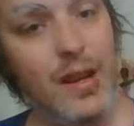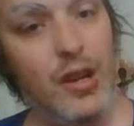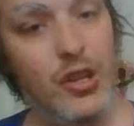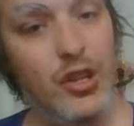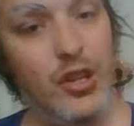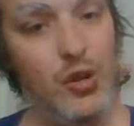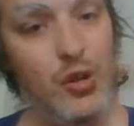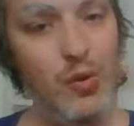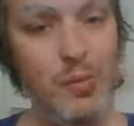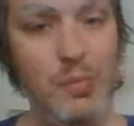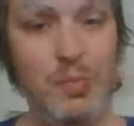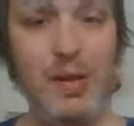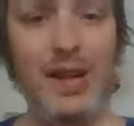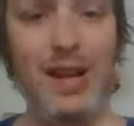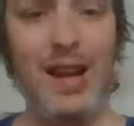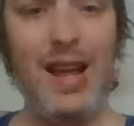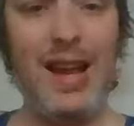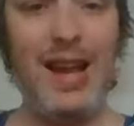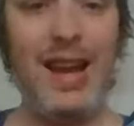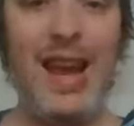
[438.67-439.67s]
You would be
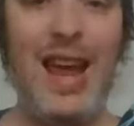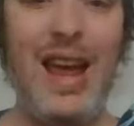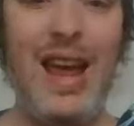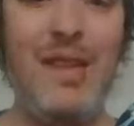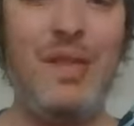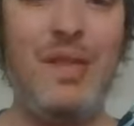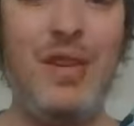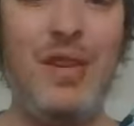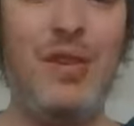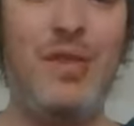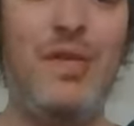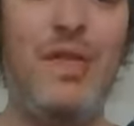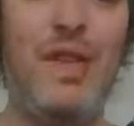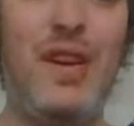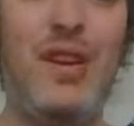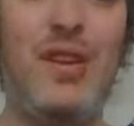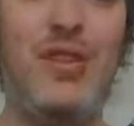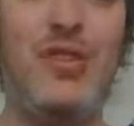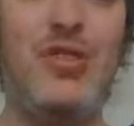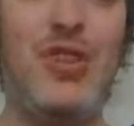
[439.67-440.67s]
like having your
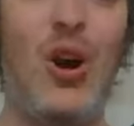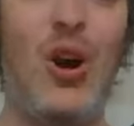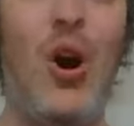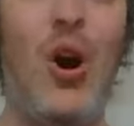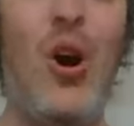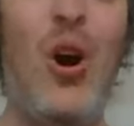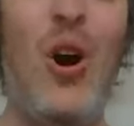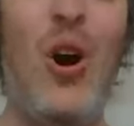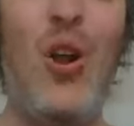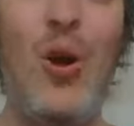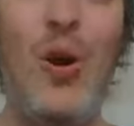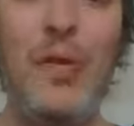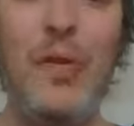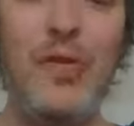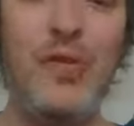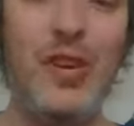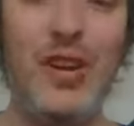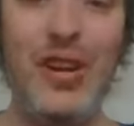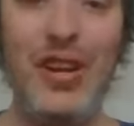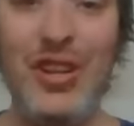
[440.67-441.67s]
fingers all
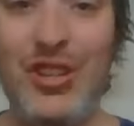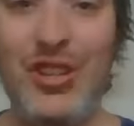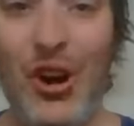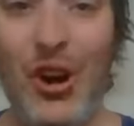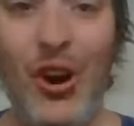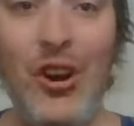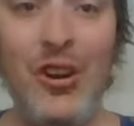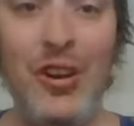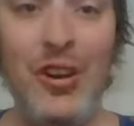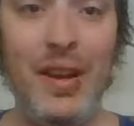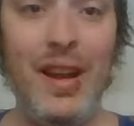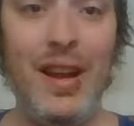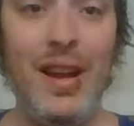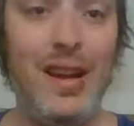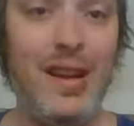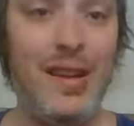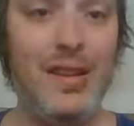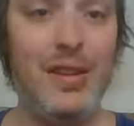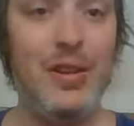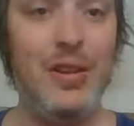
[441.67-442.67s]
over a guitar
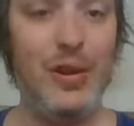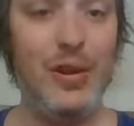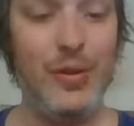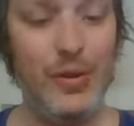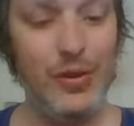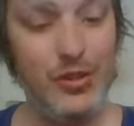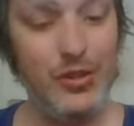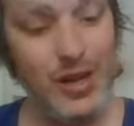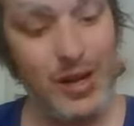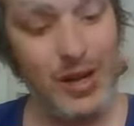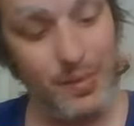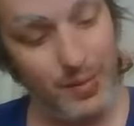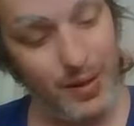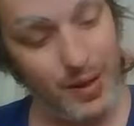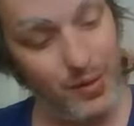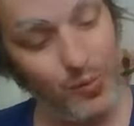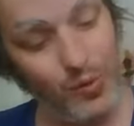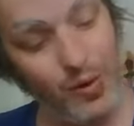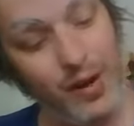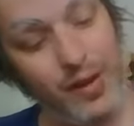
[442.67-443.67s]
neck, you know, to try to
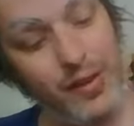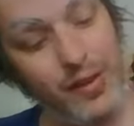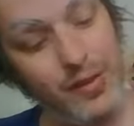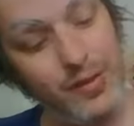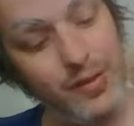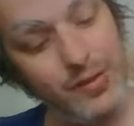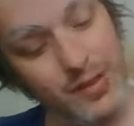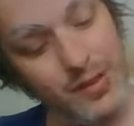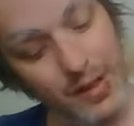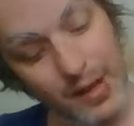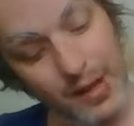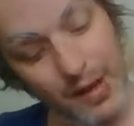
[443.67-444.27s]
play one of those.